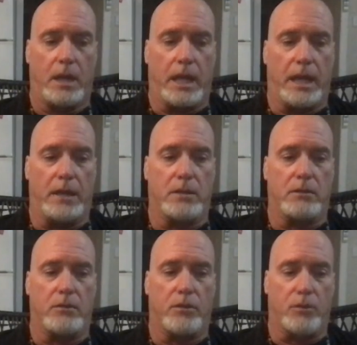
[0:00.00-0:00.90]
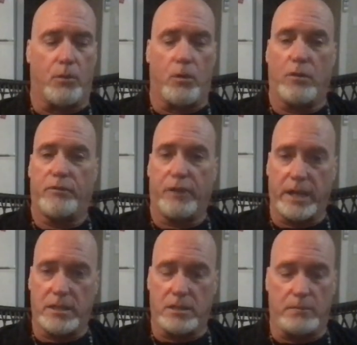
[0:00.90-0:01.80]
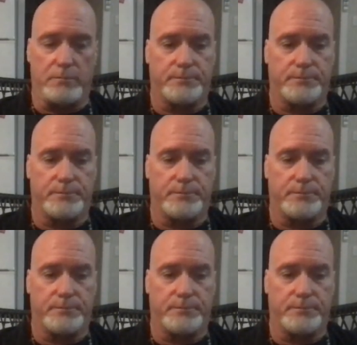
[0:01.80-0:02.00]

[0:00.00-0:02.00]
And THOR fights them.